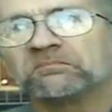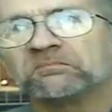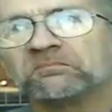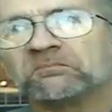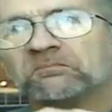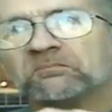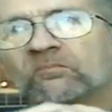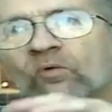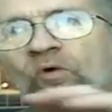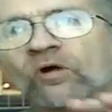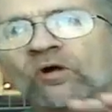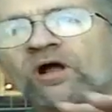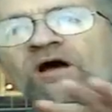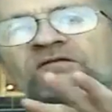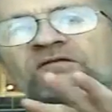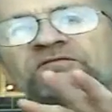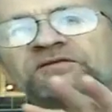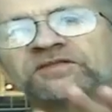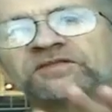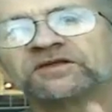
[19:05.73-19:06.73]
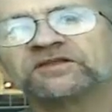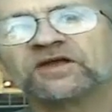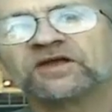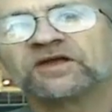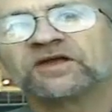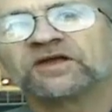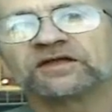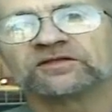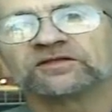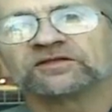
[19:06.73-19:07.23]
More often than
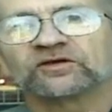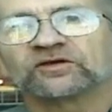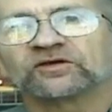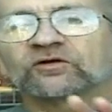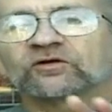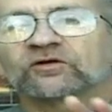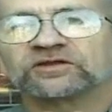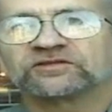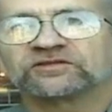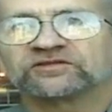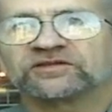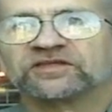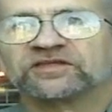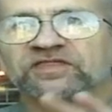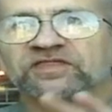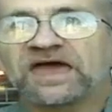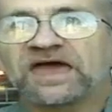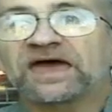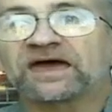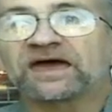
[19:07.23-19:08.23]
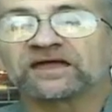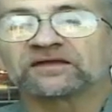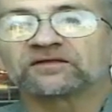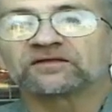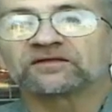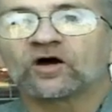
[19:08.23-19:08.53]
not, you're going to see that